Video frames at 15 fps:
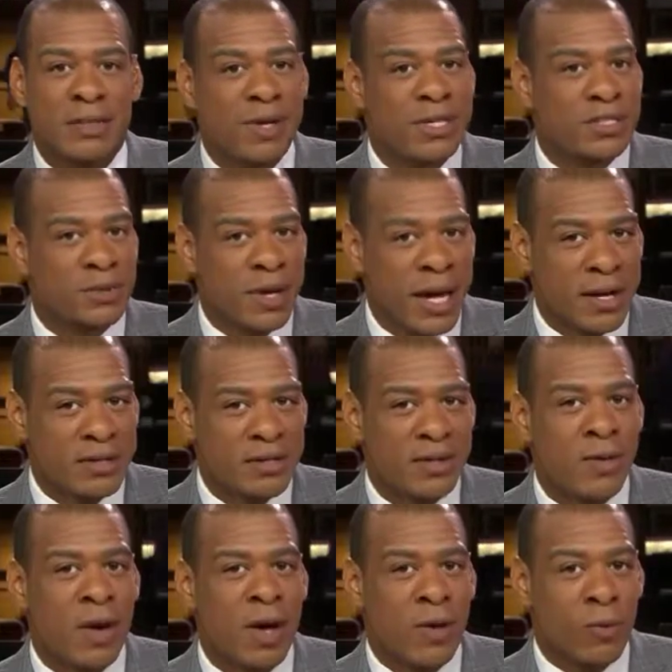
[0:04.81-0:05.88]
special
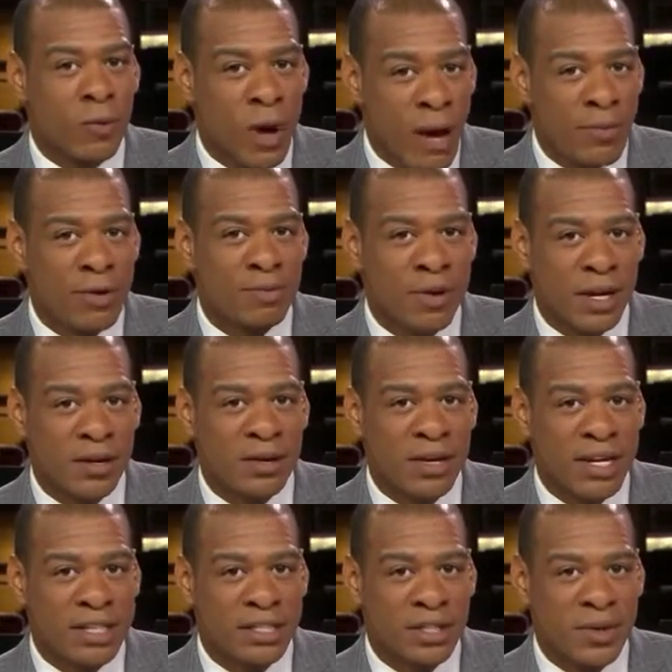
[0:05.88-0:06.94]
counsel Robert Mueller
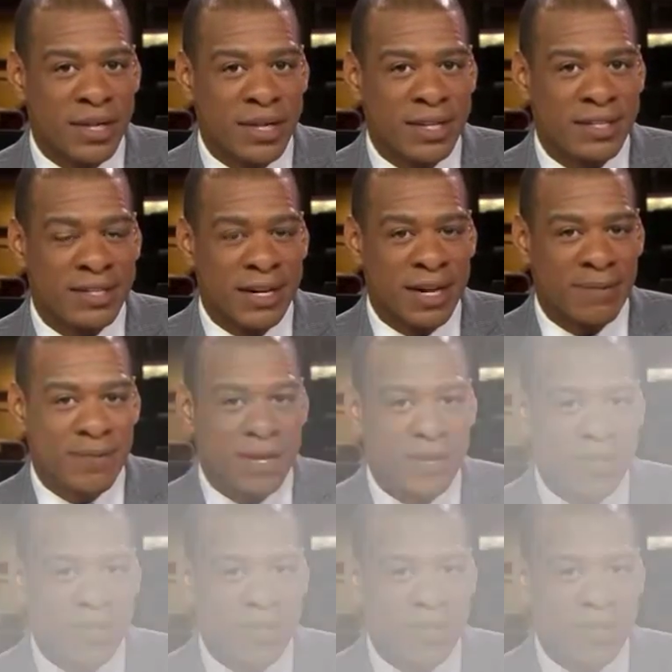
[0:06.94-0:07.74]
issued an indictment of